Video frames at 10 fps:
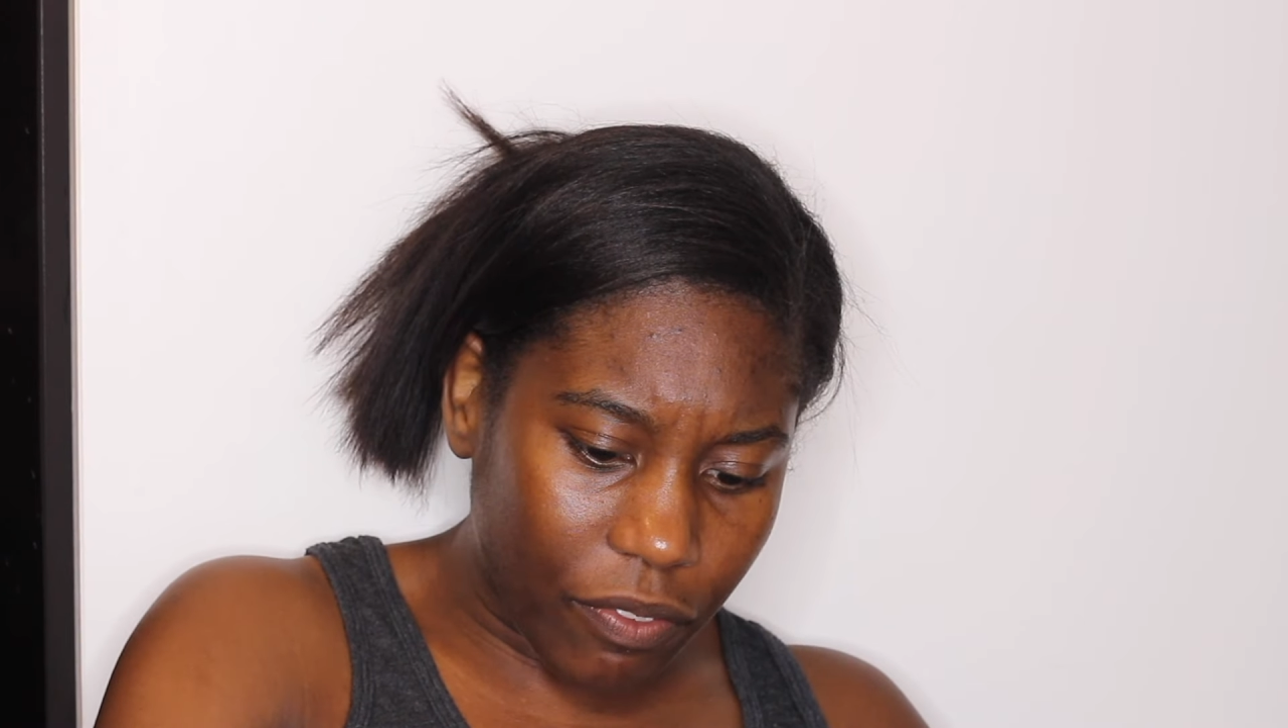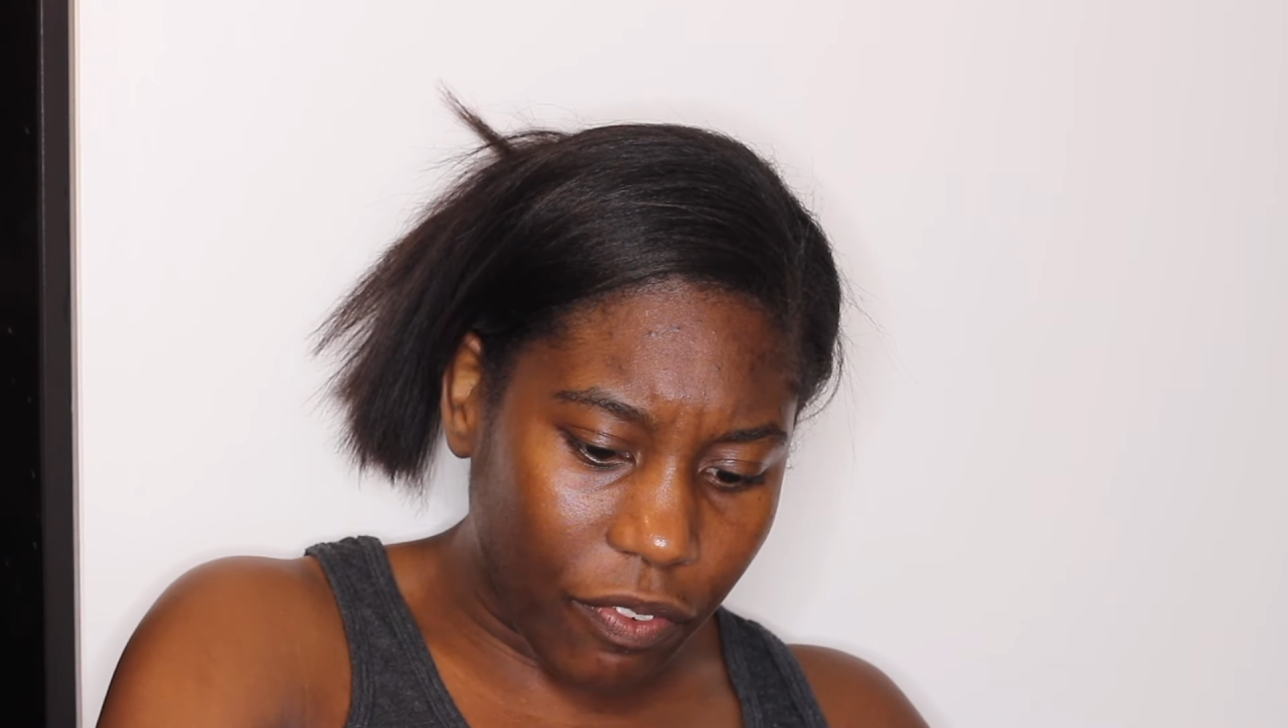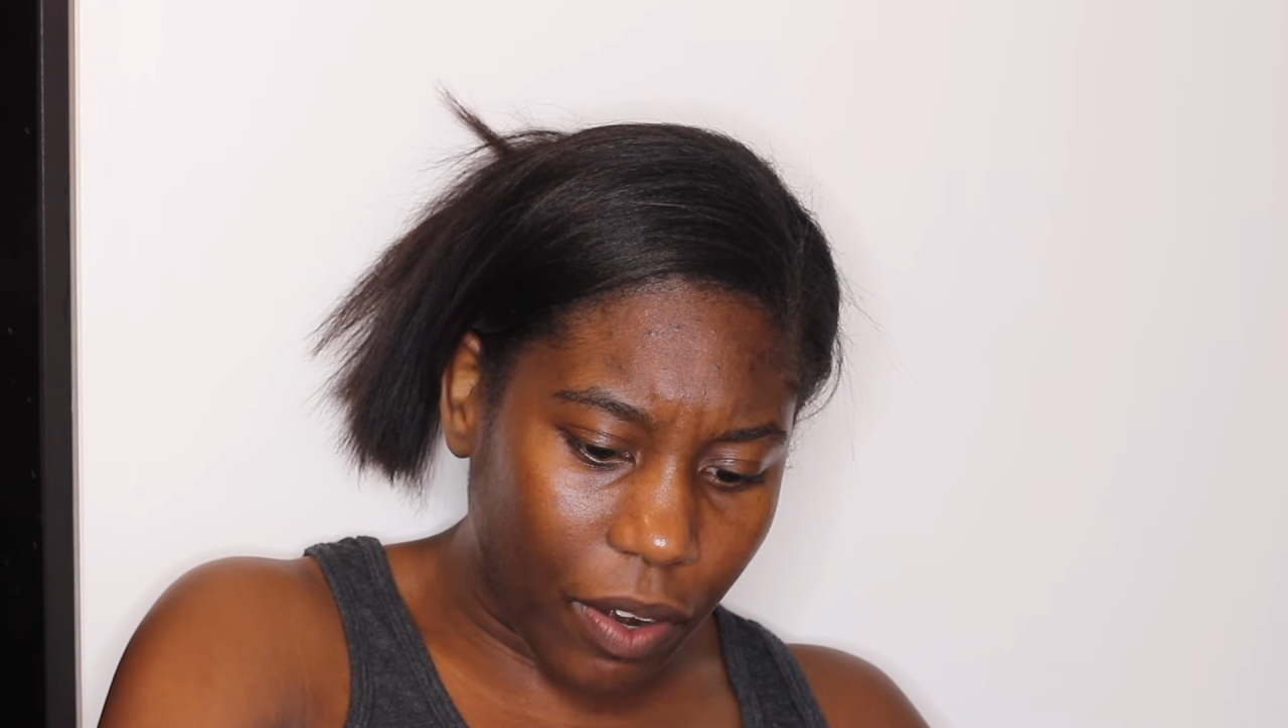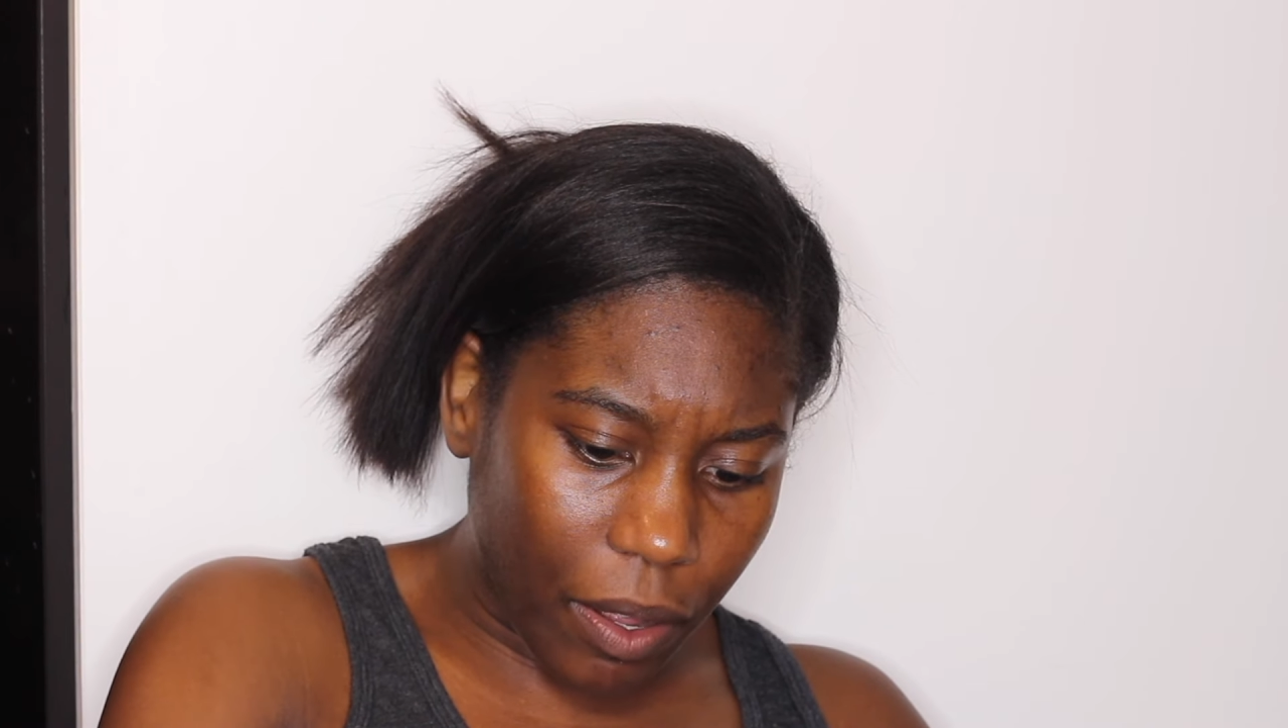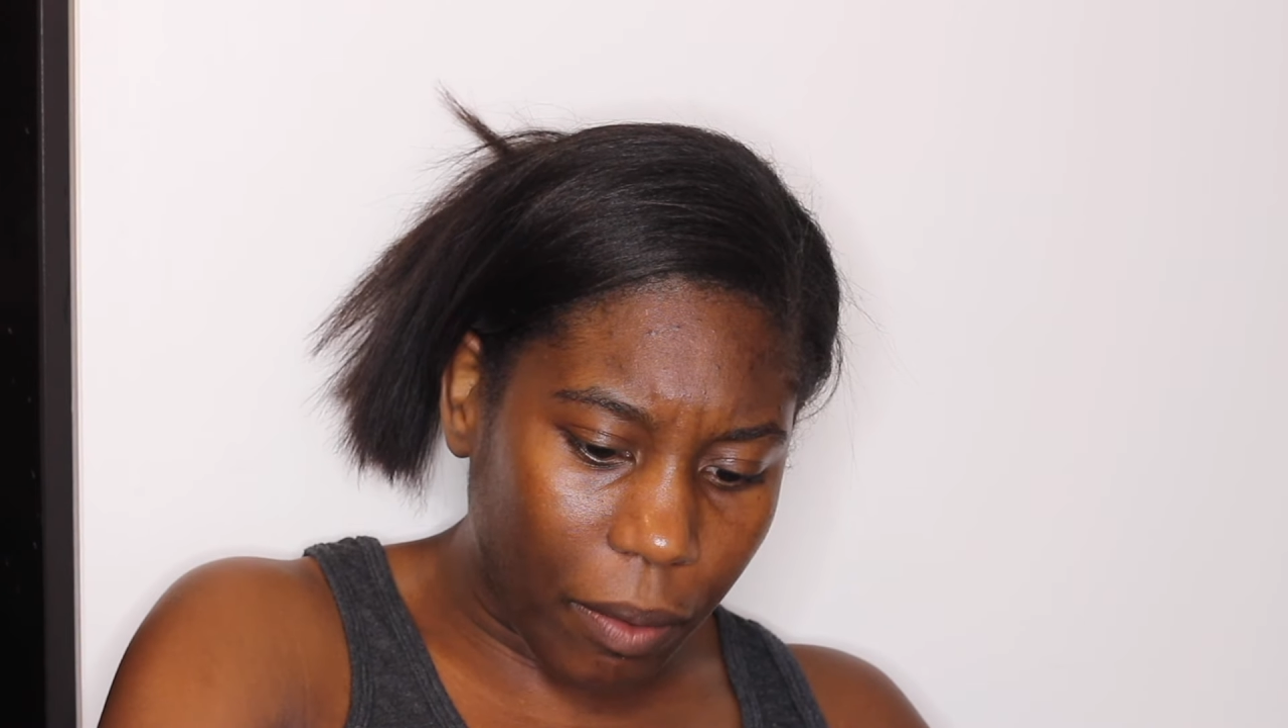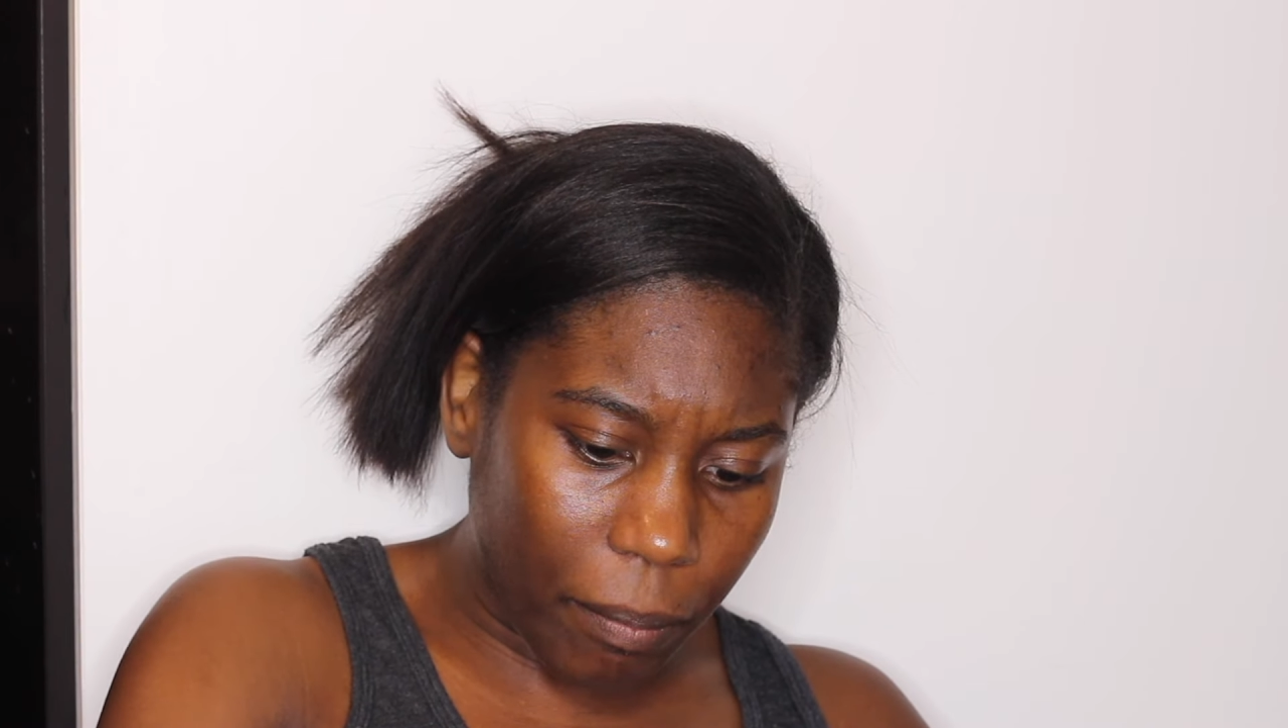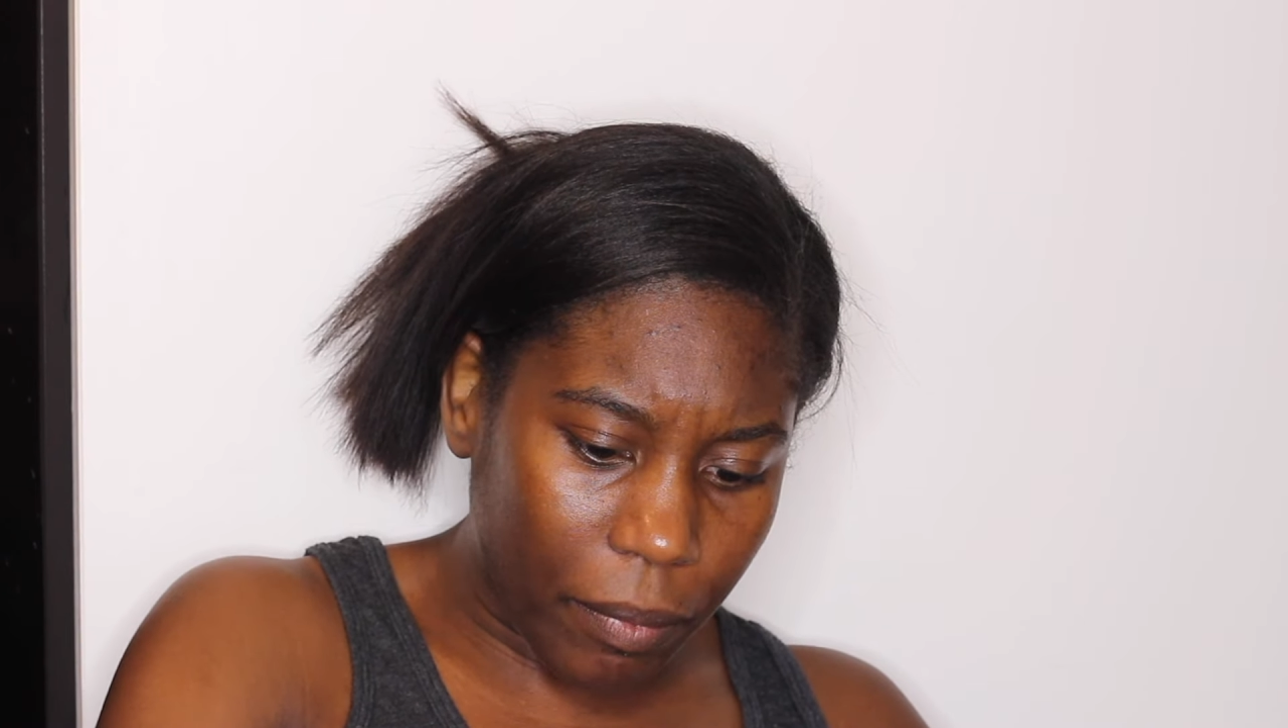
from